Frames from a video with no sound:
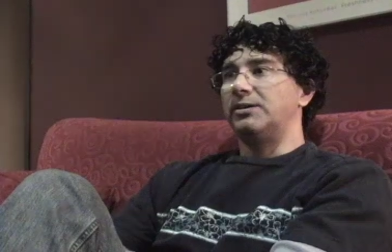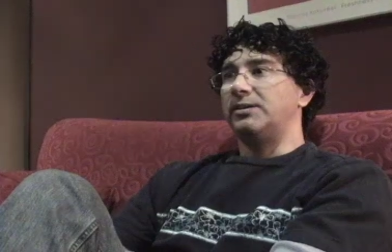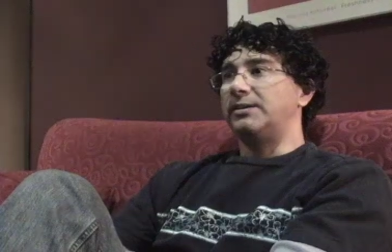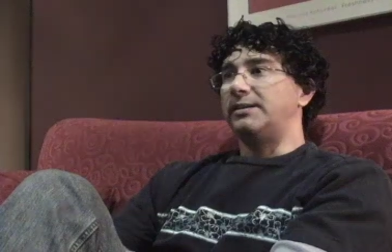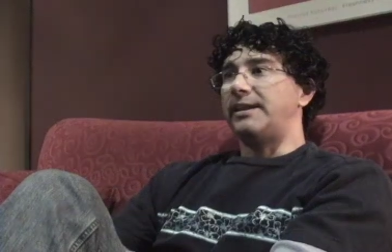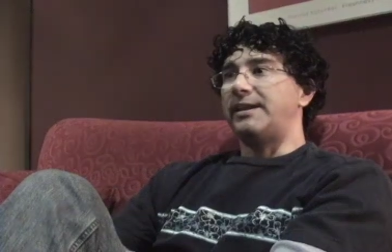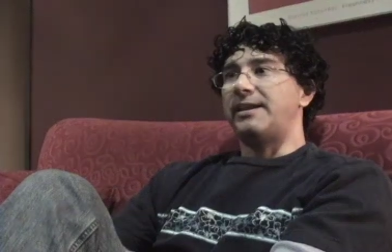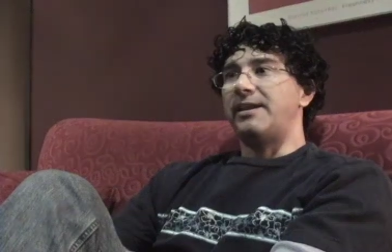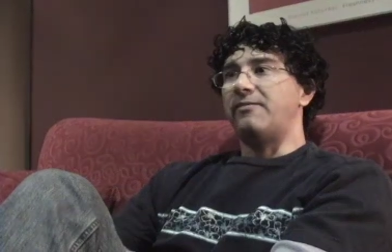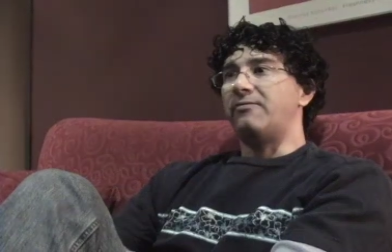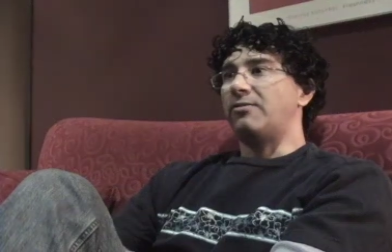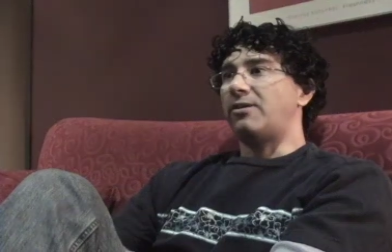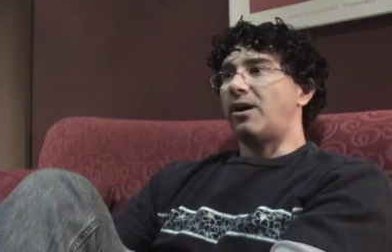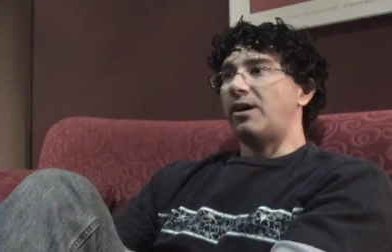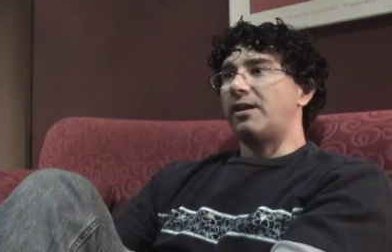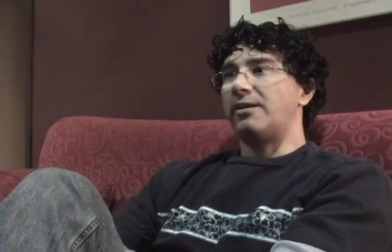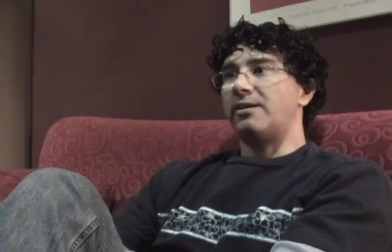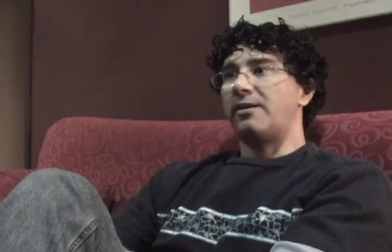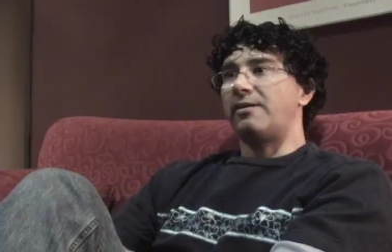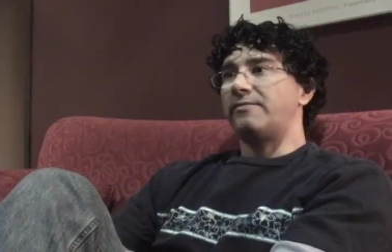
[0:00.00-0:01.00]
they never got
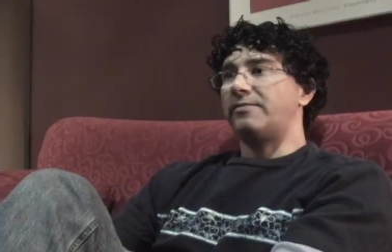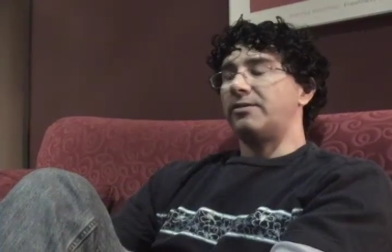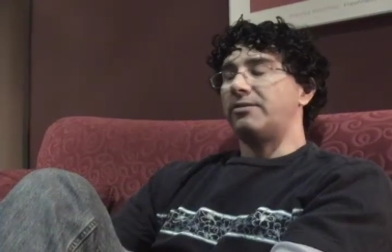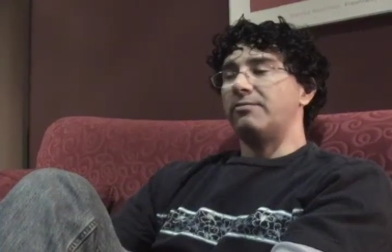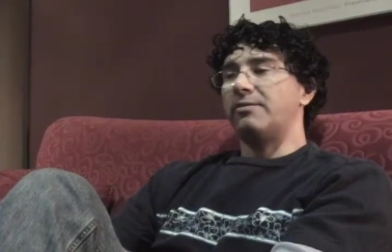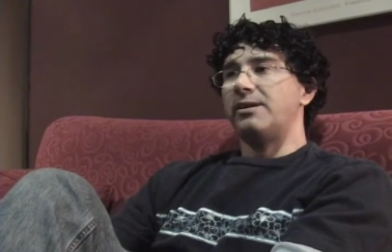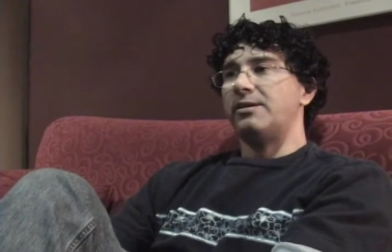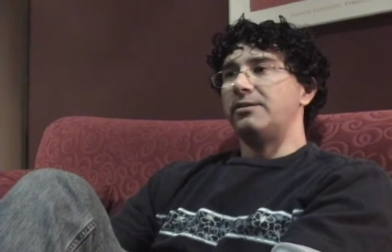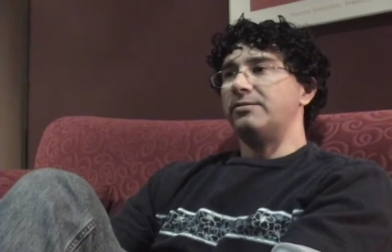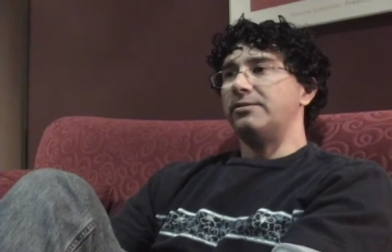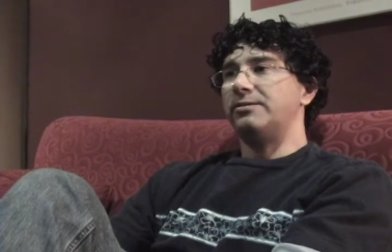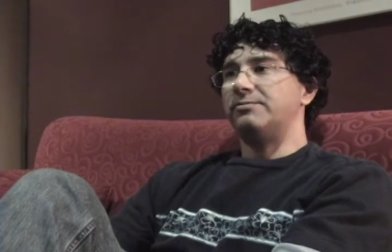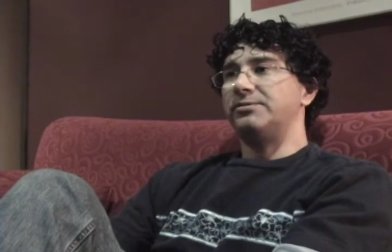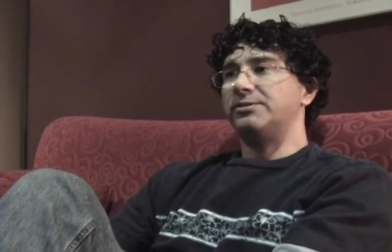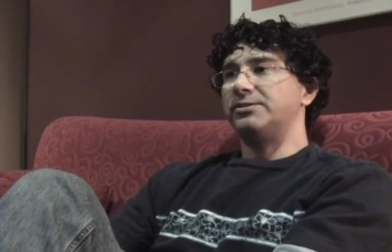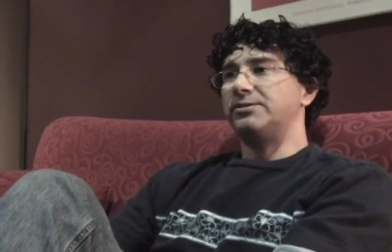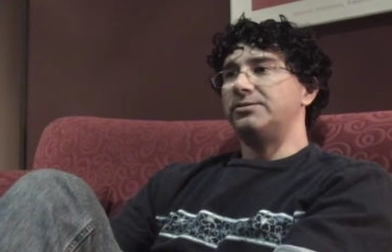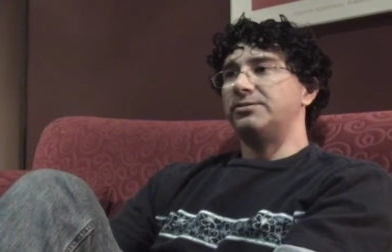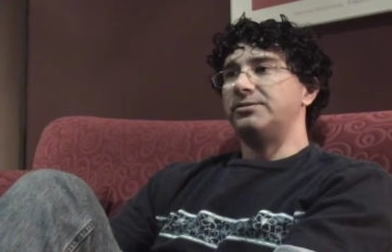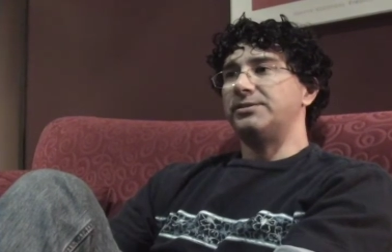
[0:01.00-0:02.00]
it off the ground. It was
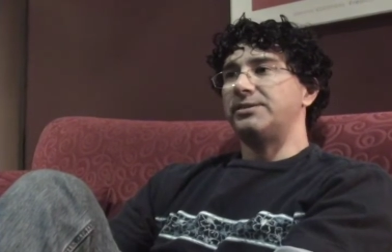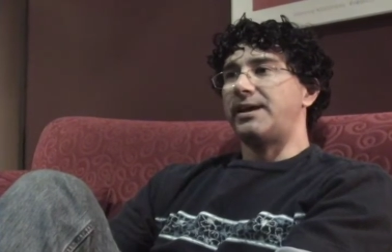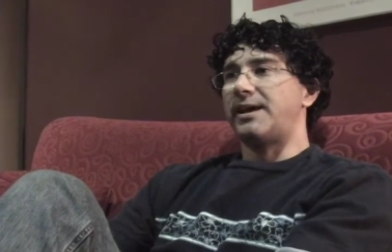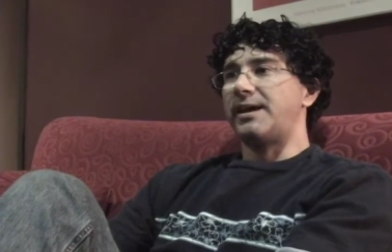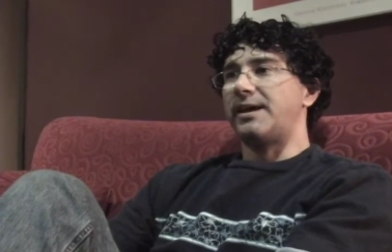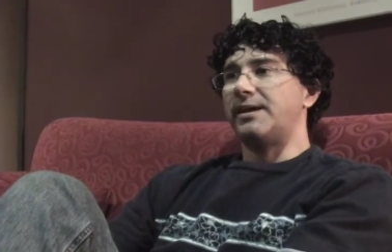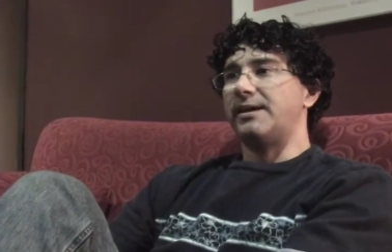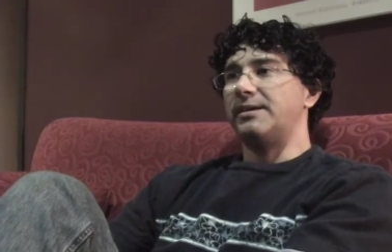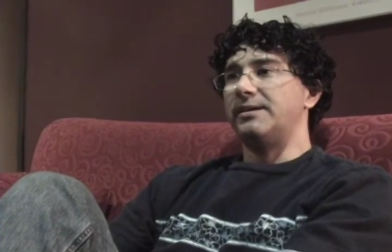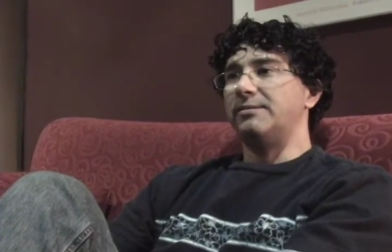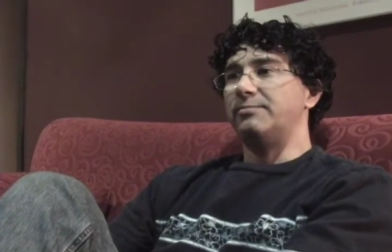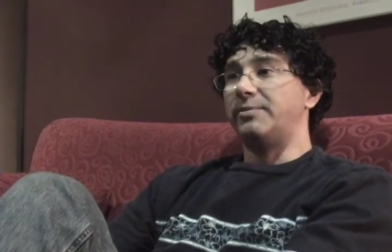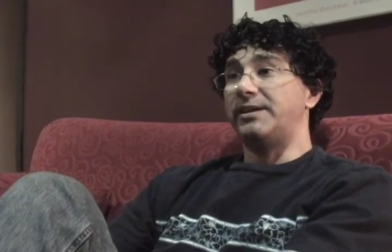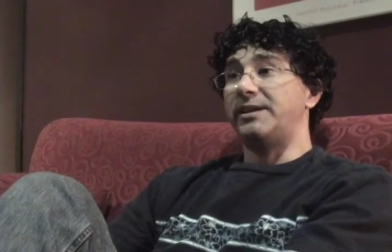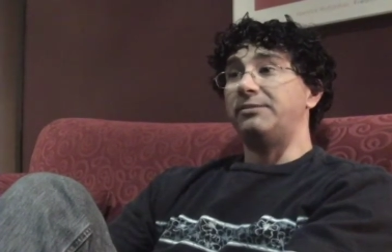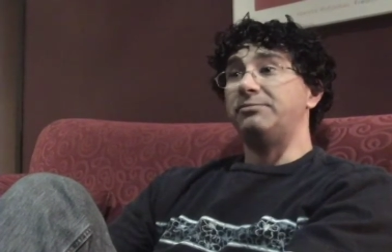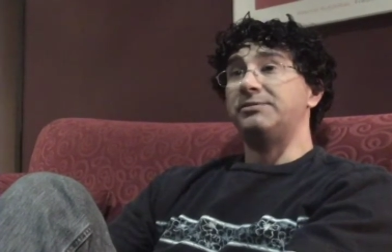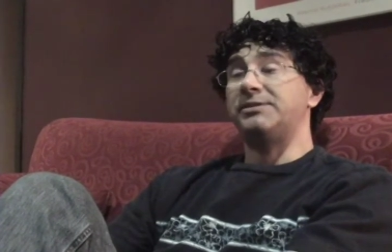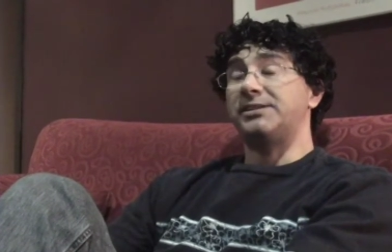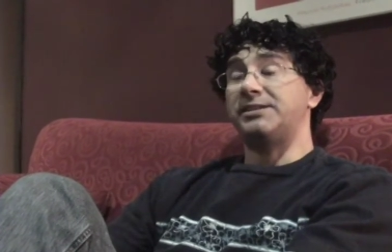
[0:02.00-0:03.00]
so sad. But he
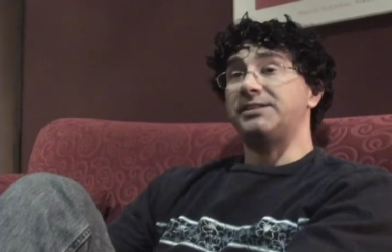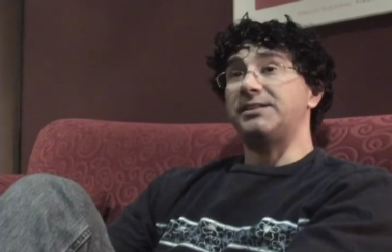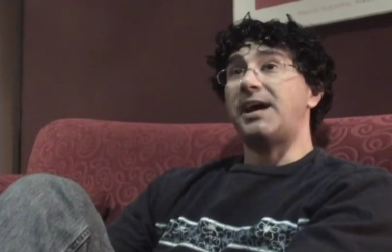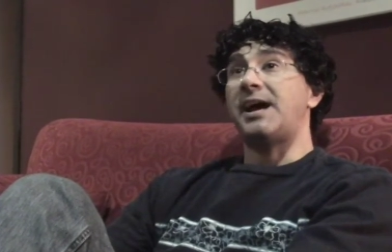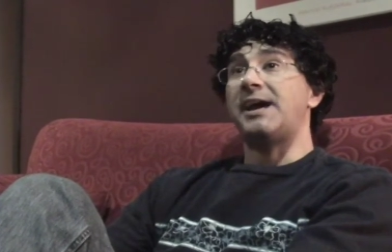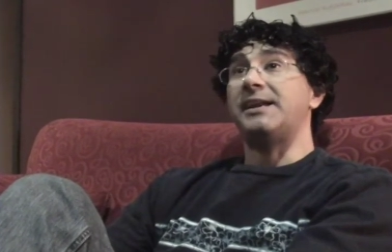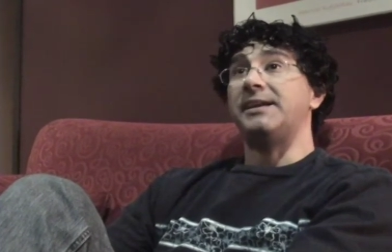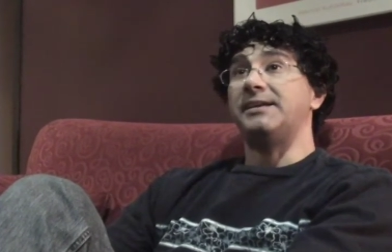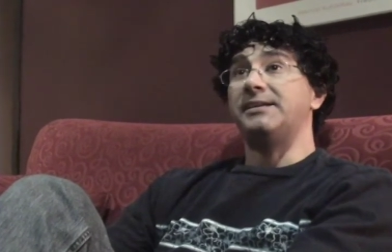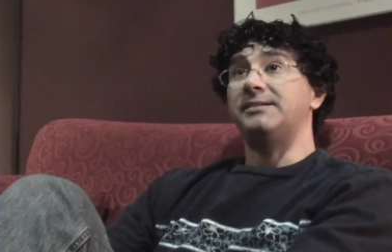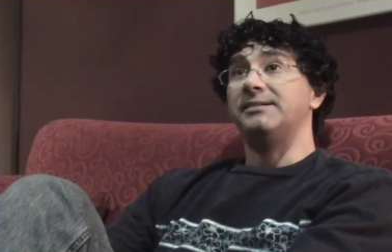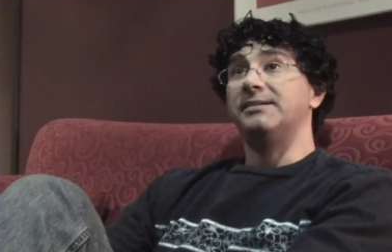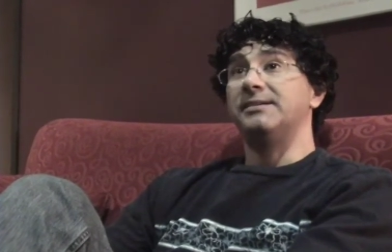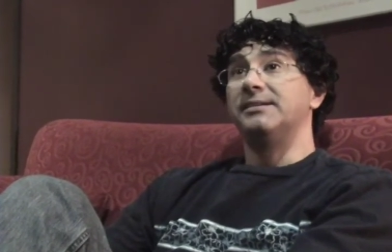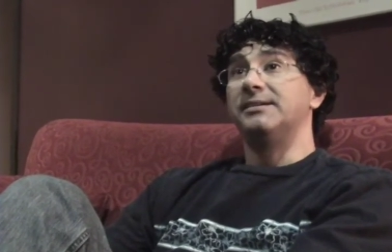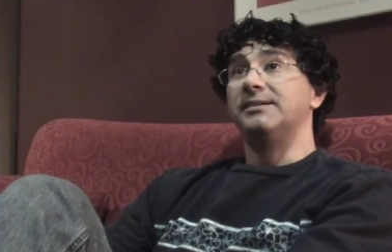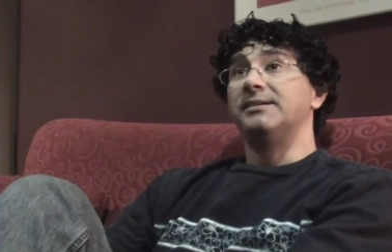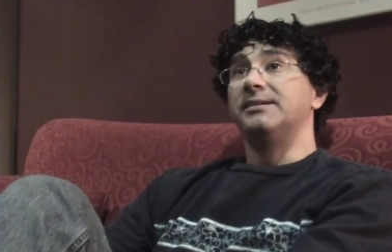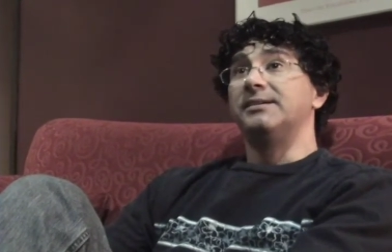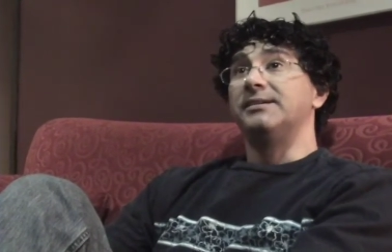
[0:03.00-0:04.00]
was excited.
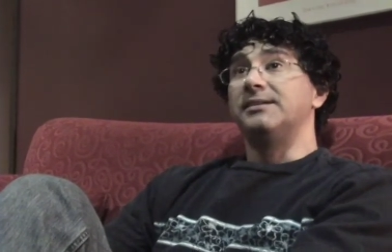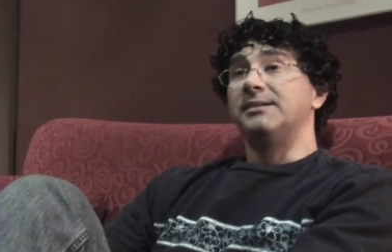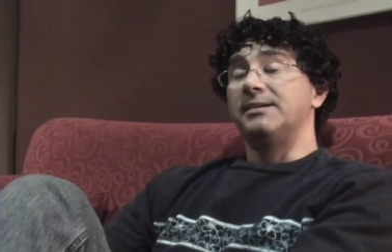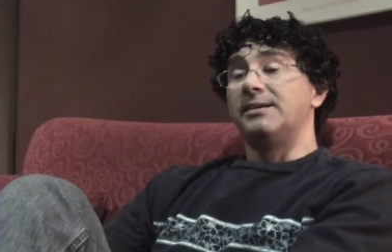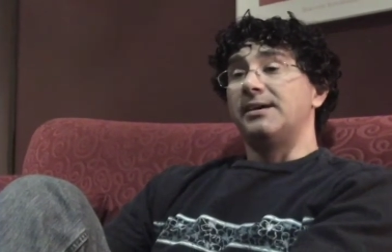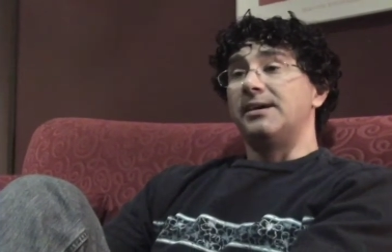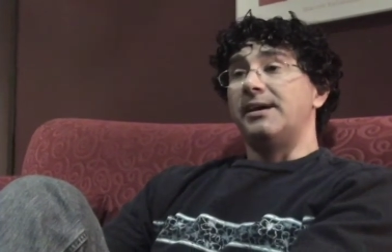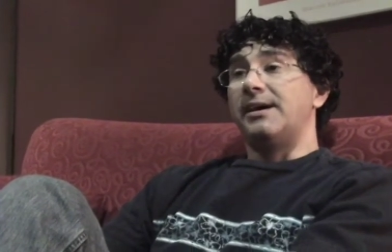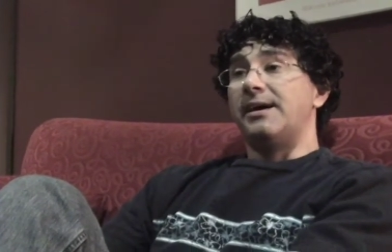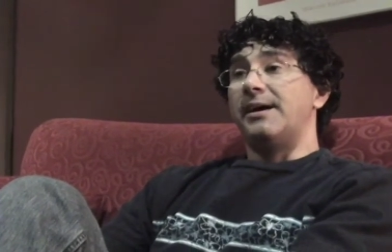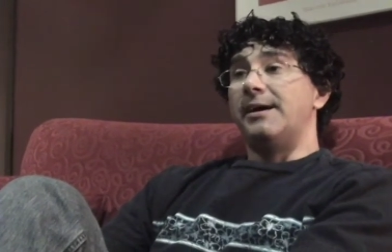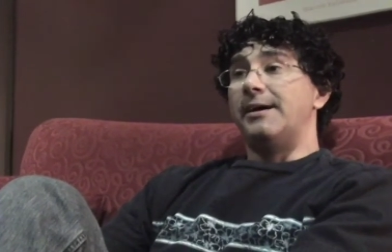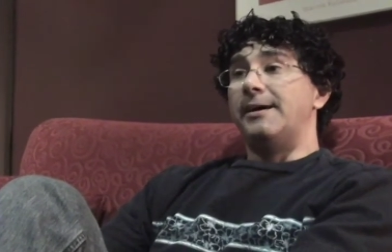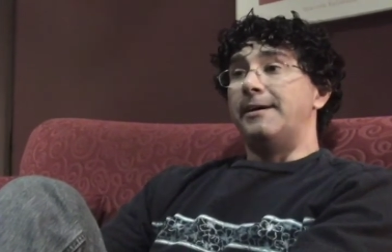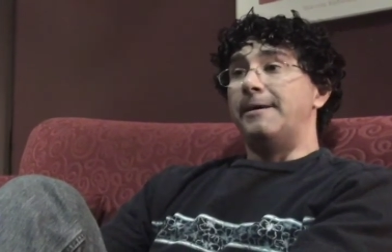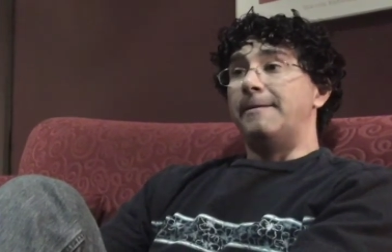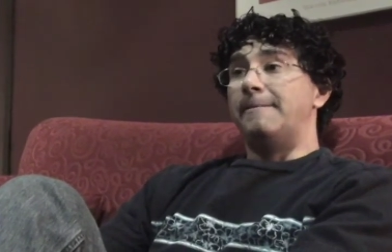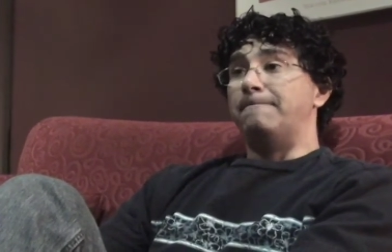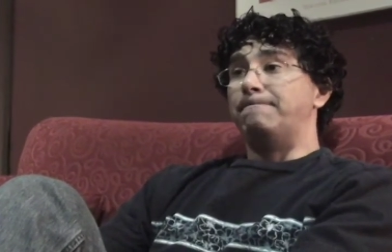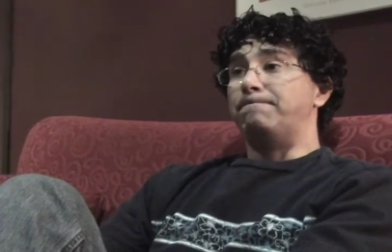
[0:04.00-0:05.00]

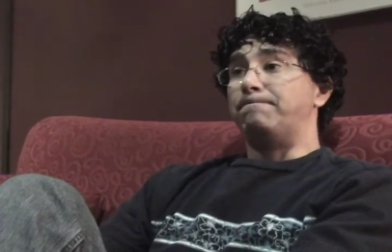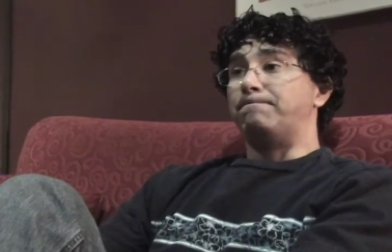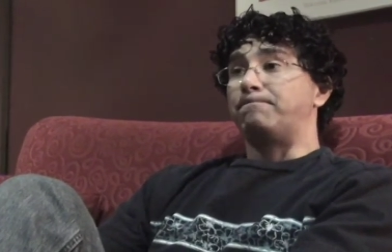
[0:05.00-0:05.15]
Um,